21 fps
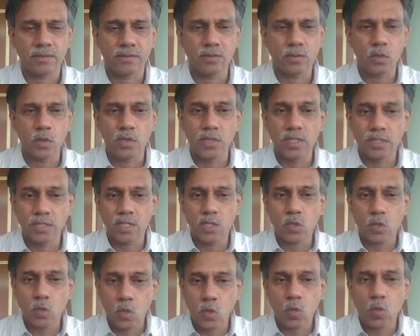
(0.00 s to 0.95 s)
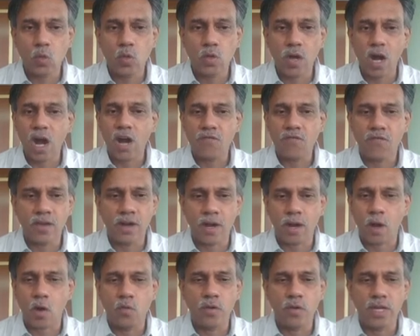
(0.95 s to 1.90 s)
So this is true not for a
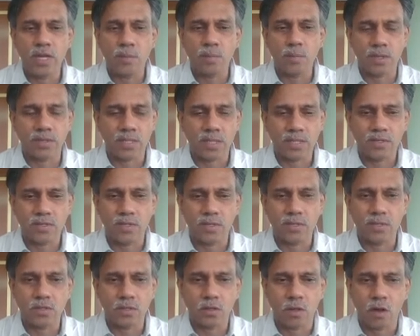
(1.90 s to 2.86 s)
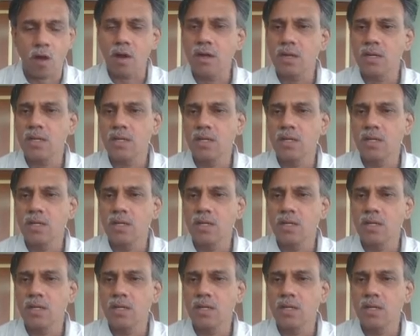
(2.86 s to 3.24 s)
counting process, this is wrong.